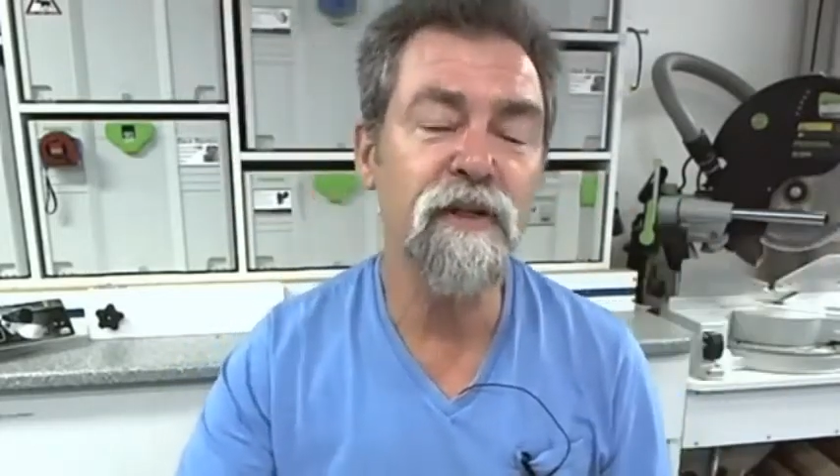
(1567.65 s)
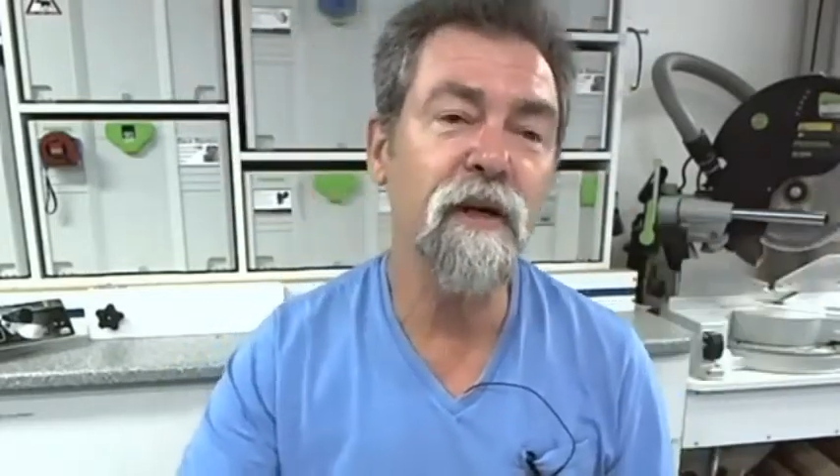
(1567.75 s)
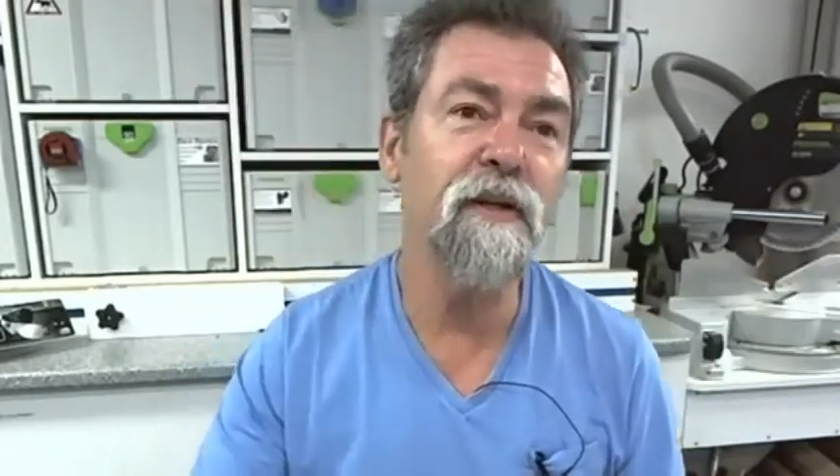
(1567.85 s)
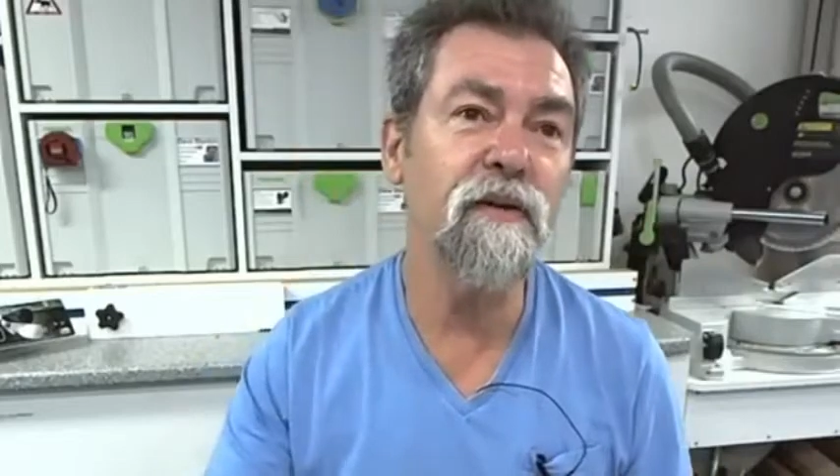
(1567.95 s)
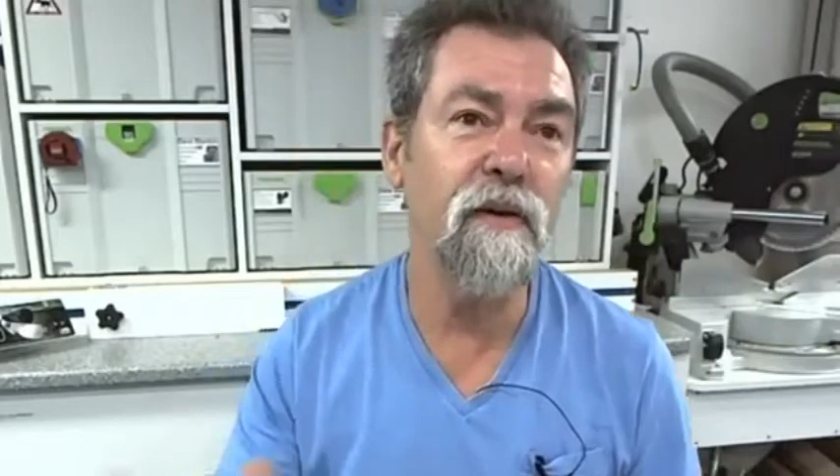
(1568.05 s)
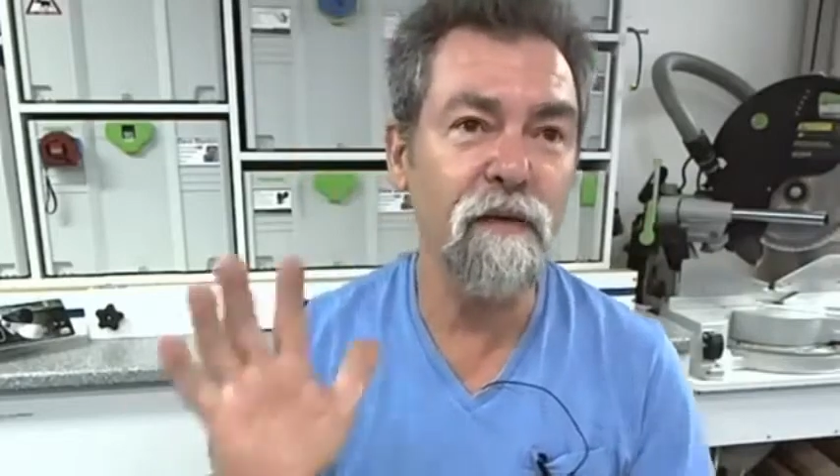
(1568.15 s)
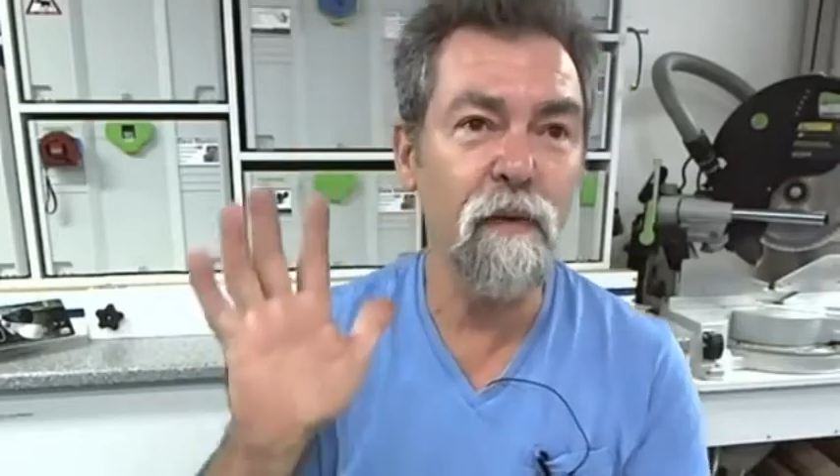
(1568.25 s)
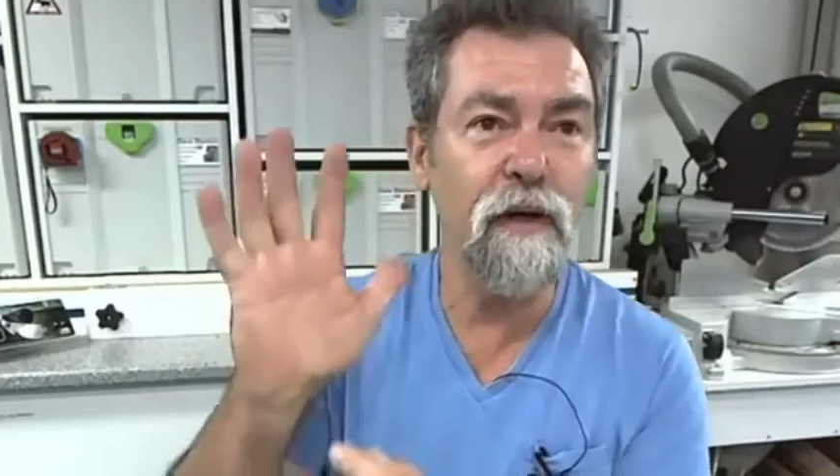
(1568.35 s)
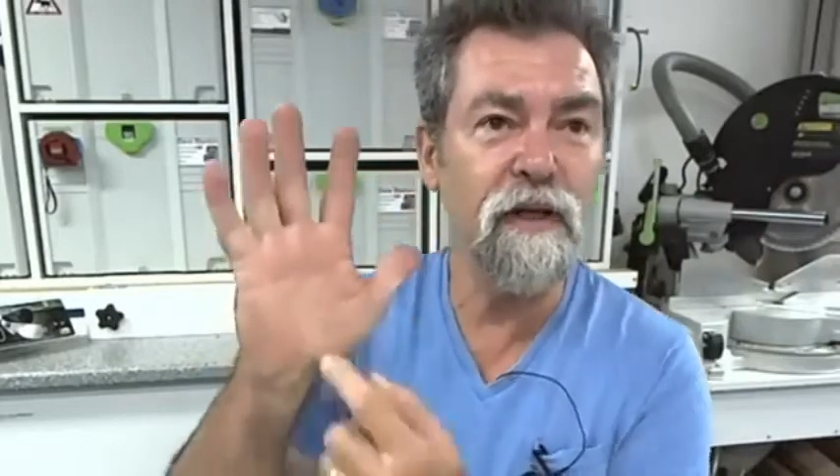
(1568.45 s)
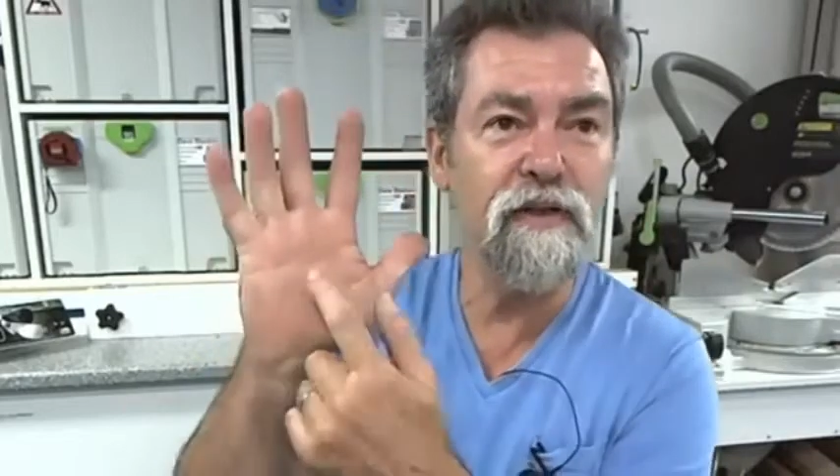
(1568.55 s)
he's probably
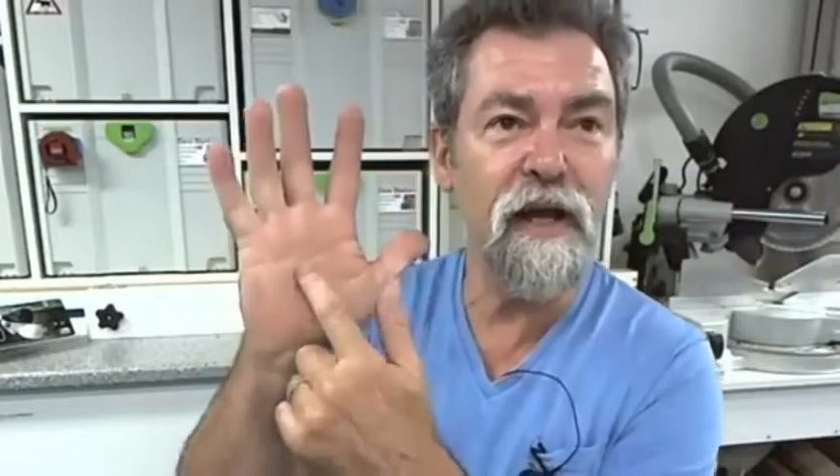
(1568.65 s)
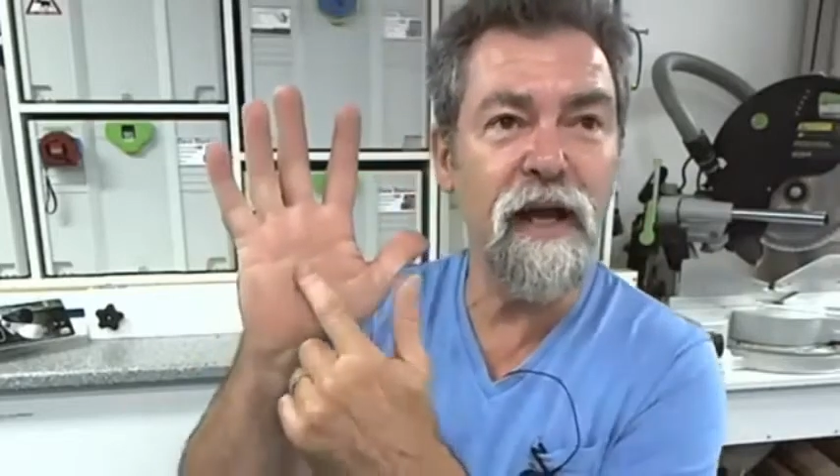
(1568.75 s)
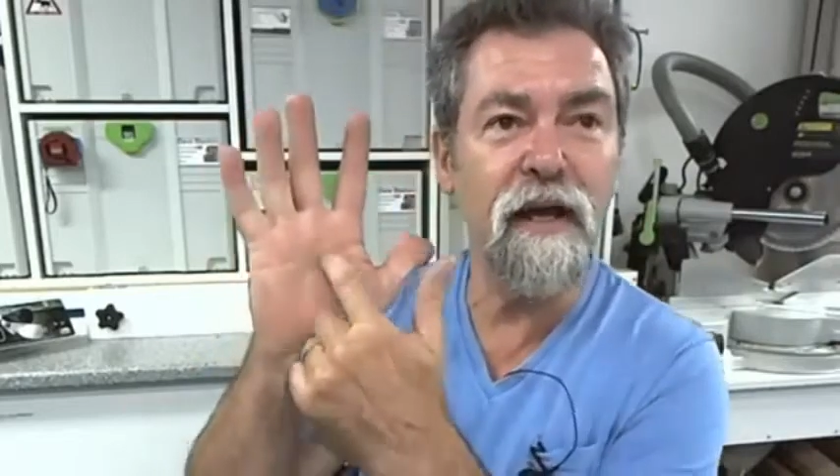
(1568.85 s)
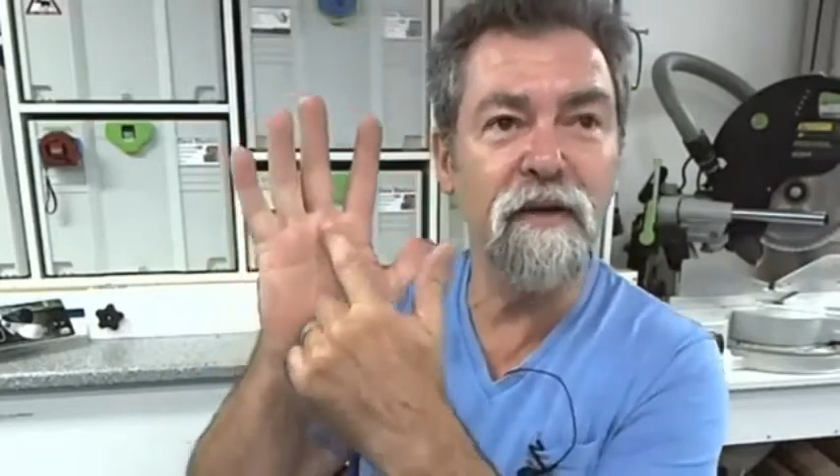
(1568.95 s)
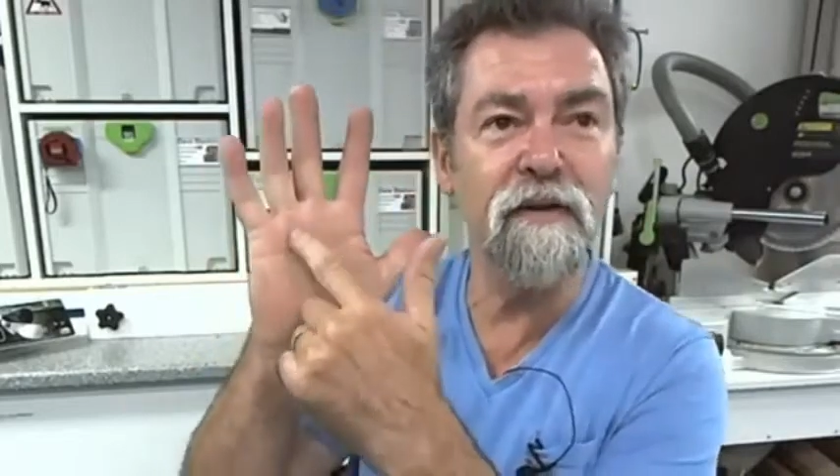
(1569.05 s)
showing everyone his